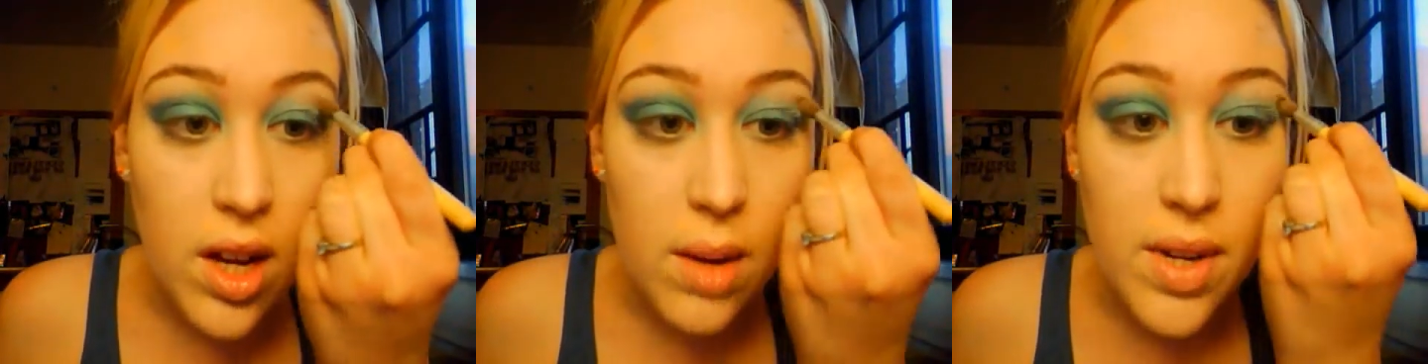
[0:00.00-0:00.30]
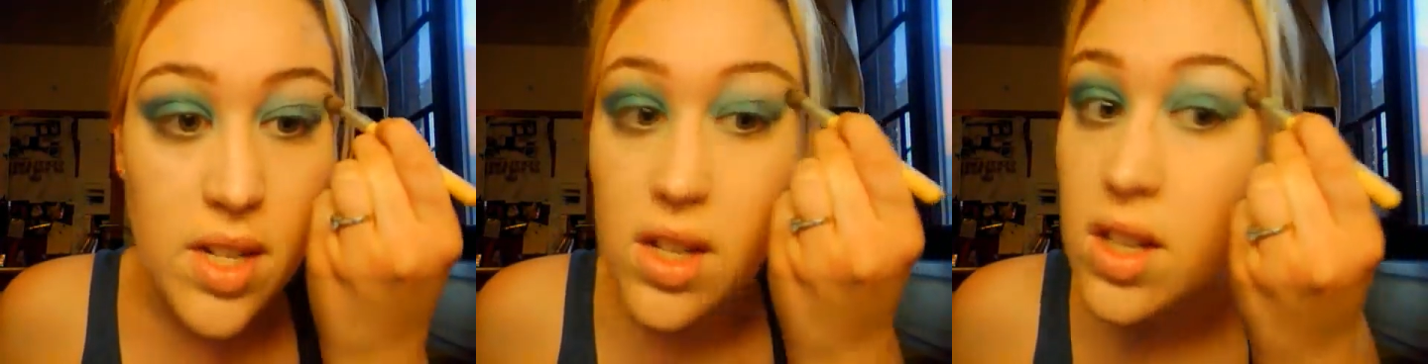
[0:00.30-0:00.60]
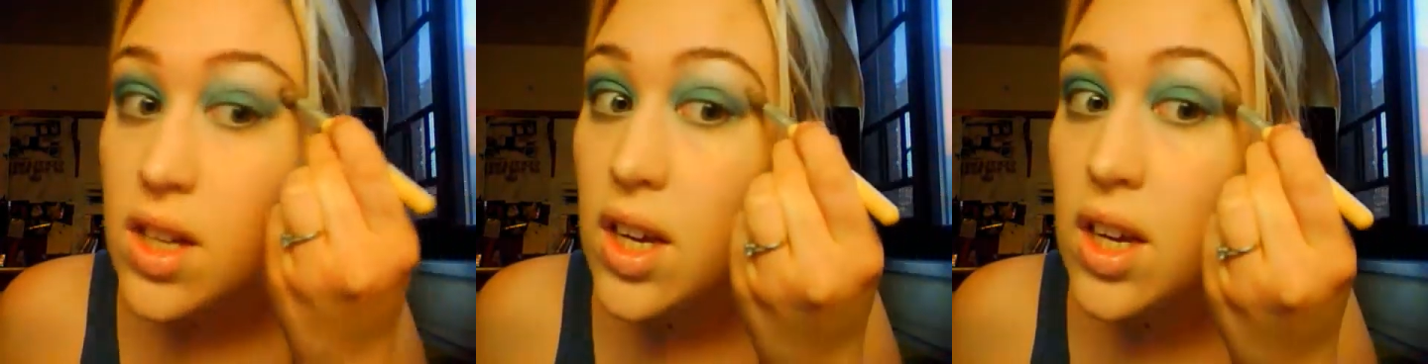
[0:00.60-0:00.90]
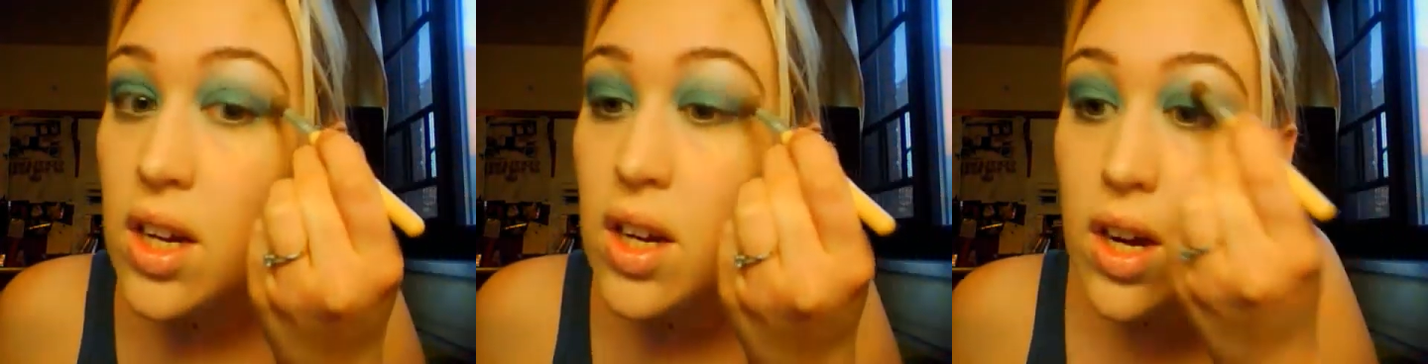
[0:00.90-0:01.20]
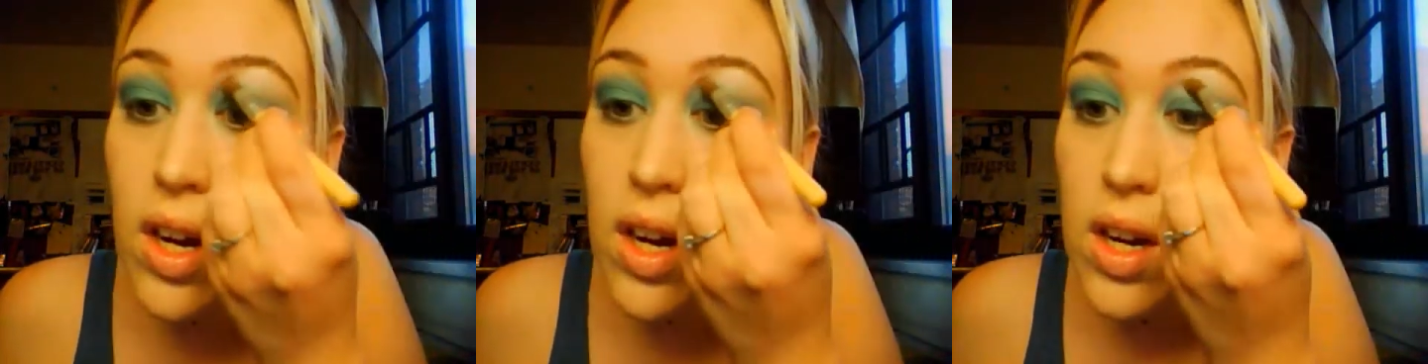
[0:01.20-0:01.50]
And basically
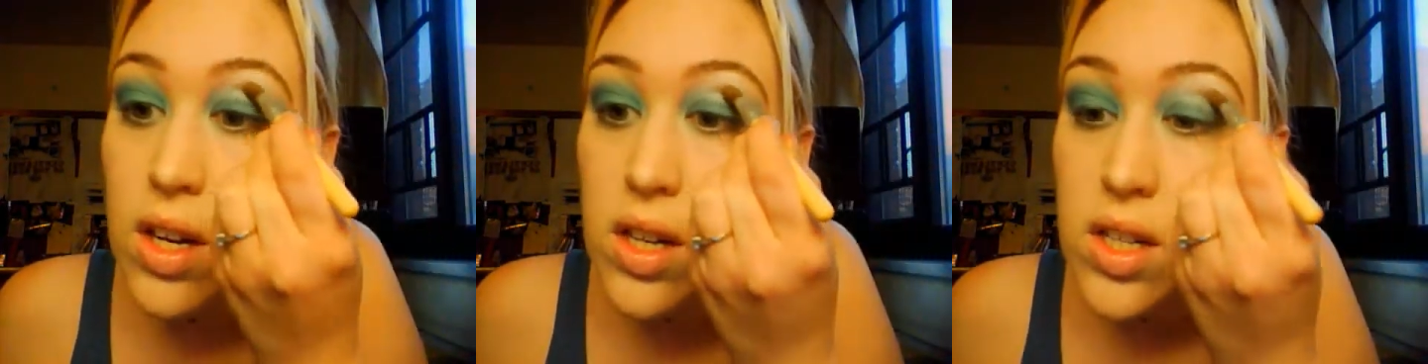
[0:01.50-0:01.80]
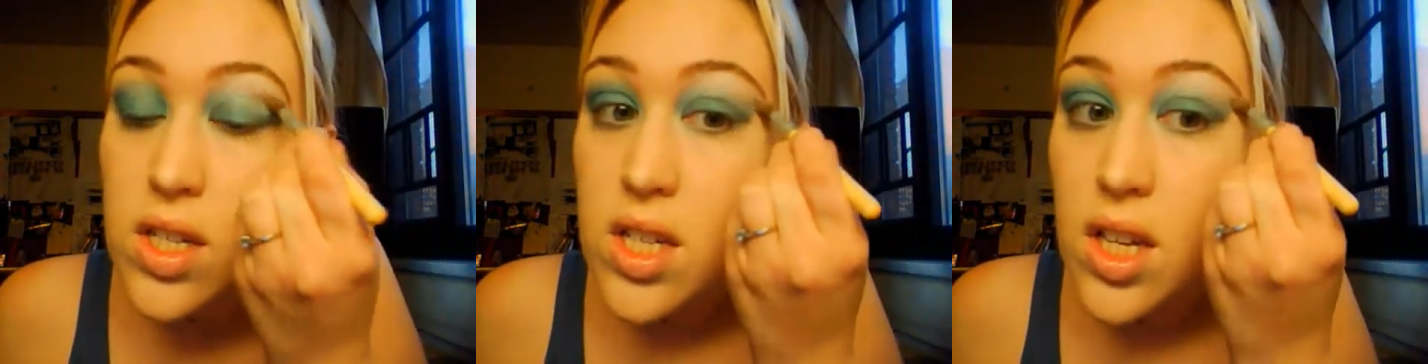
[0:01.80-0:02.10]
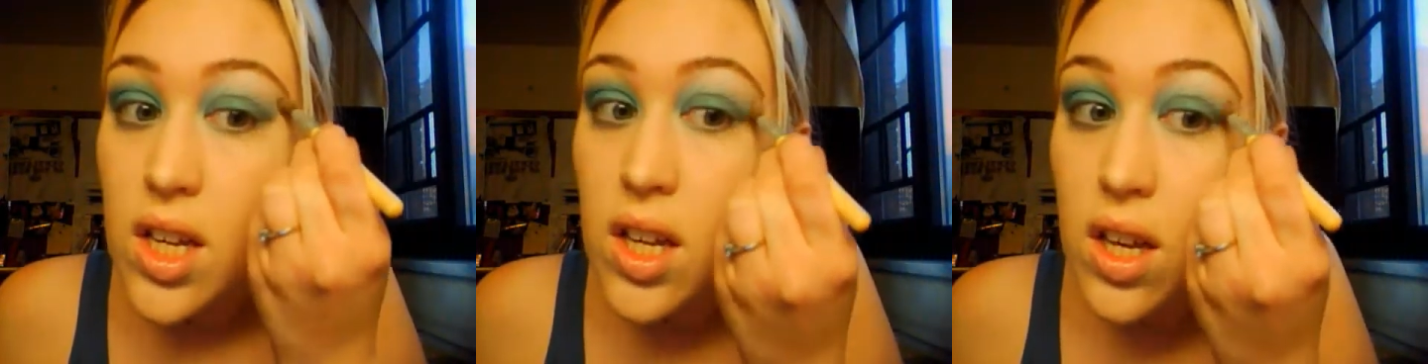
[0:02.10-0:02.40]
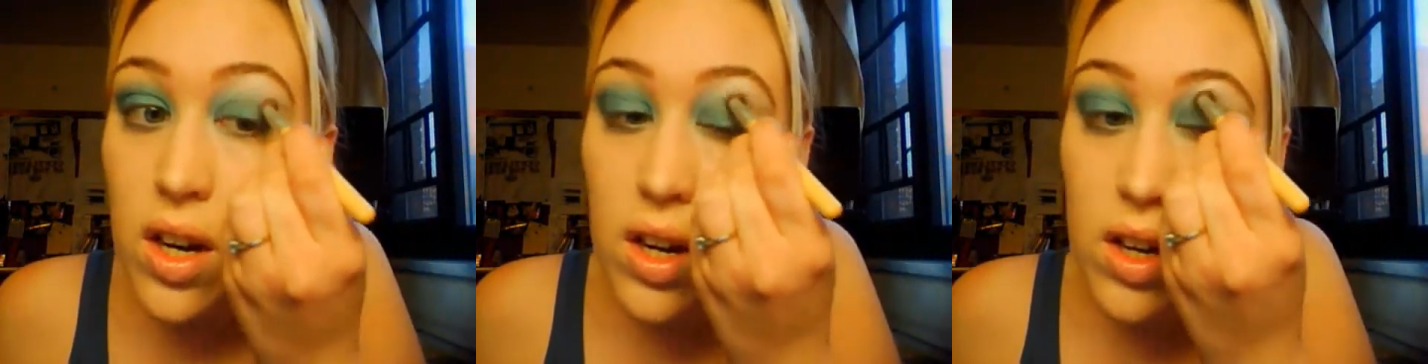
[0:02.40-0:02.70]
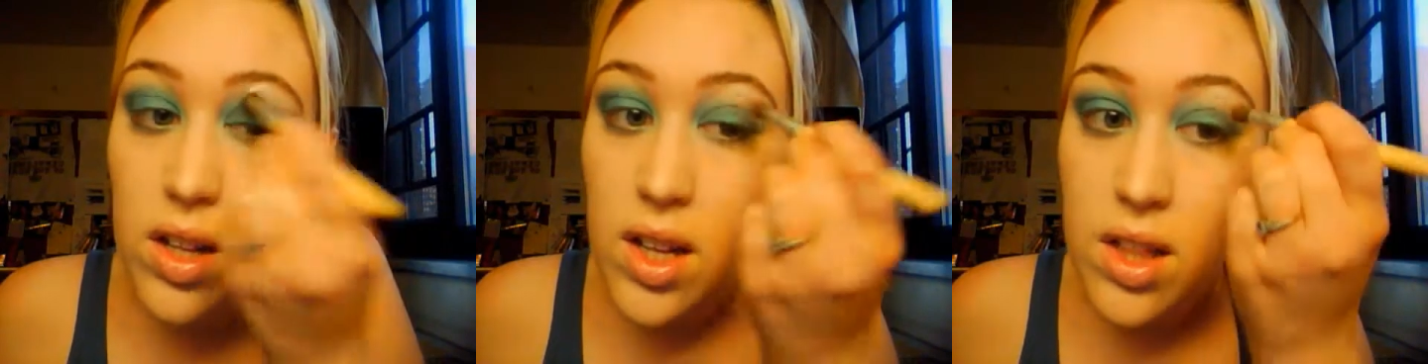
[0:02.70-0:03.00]
to here.
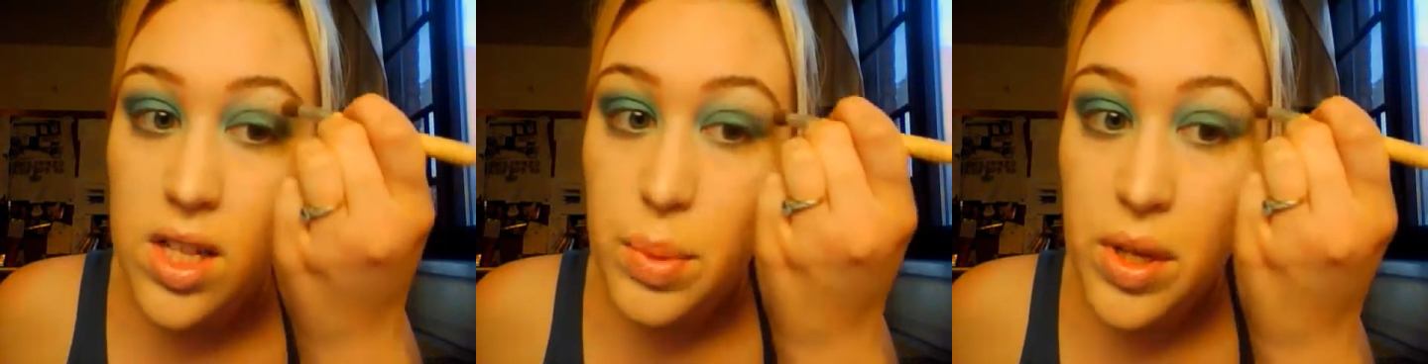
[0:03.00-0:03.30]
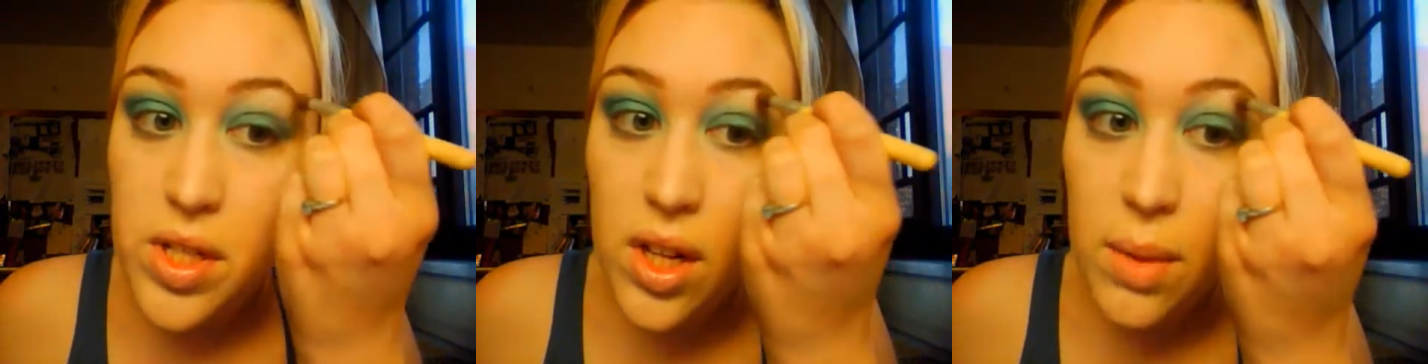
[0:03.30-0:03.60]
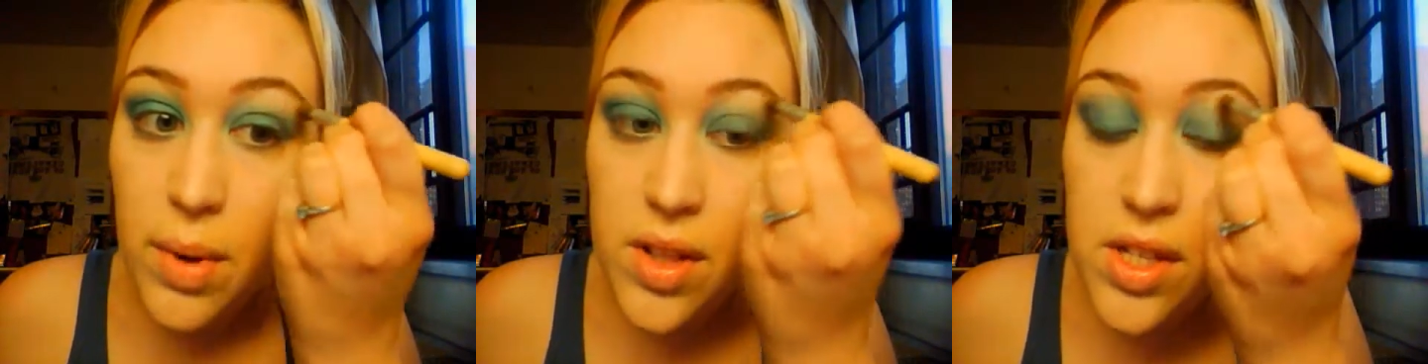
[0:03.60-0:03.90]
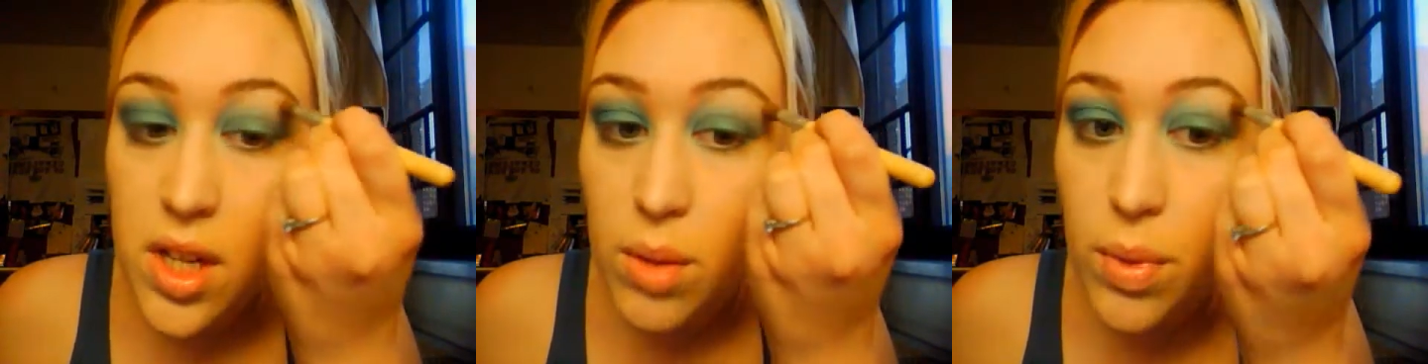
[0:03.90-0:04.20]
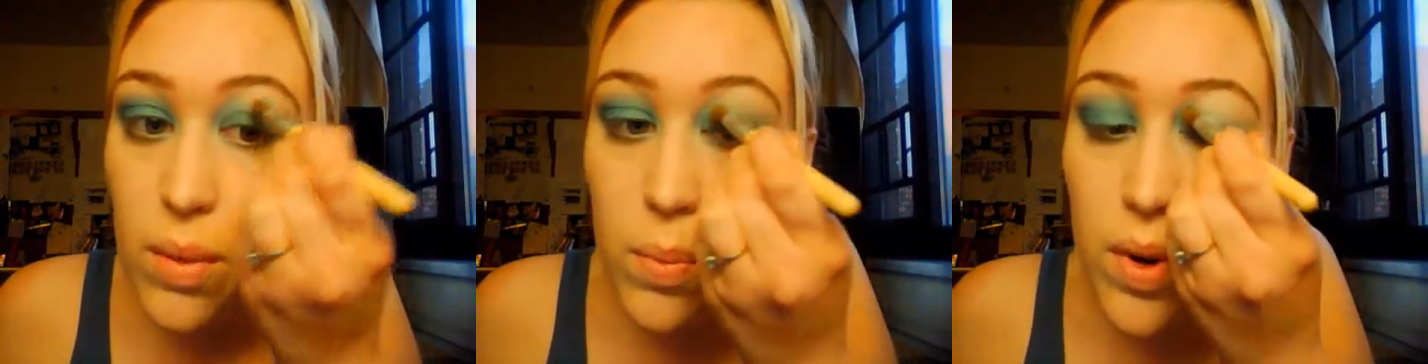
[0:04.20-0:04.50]
Like this part is the only part that's going to
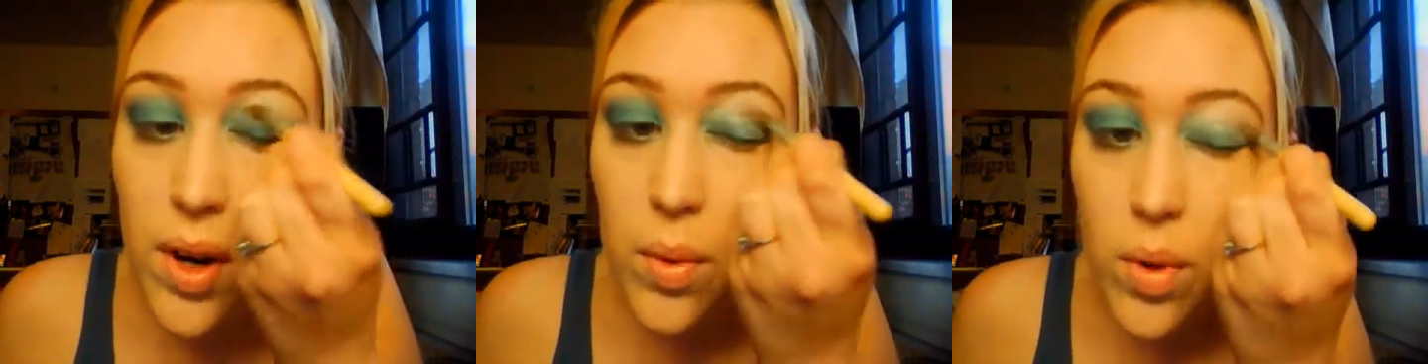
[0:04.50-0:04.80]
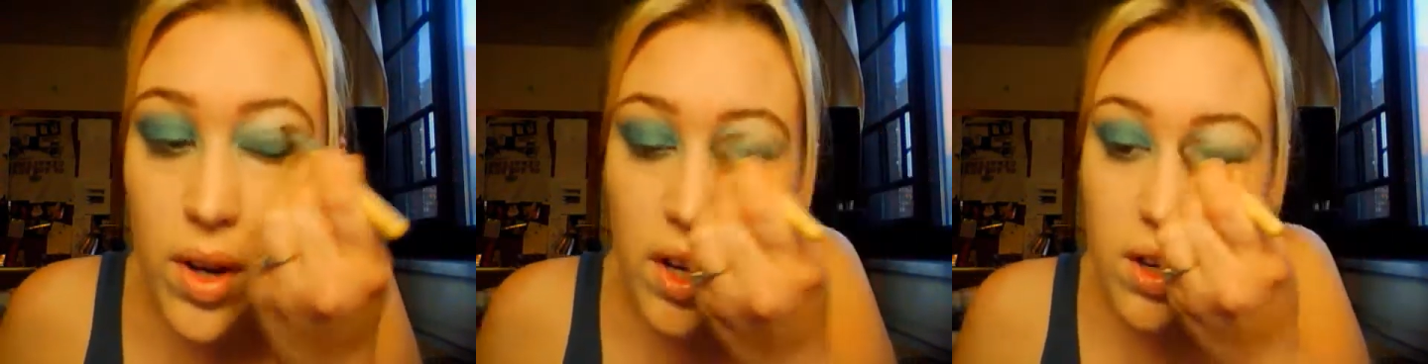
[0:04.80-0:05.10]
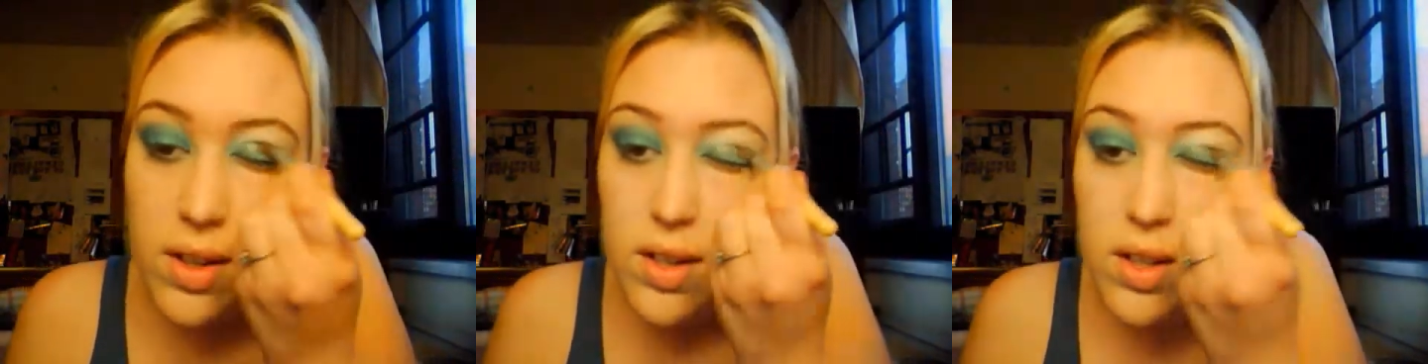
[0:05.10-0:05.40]
be bright white.